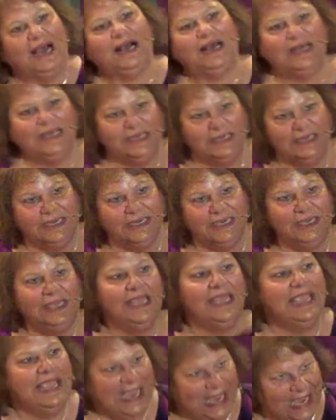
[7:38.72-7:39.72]

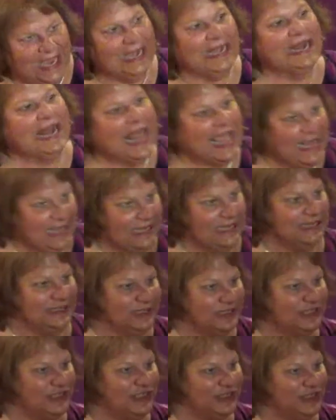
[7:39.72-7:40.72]

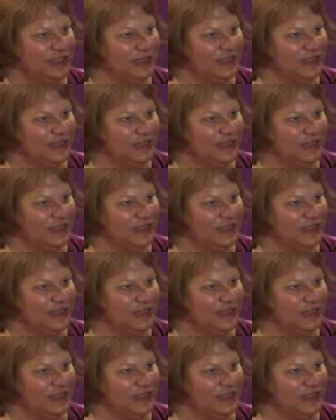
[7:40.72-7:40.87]
unenlightened.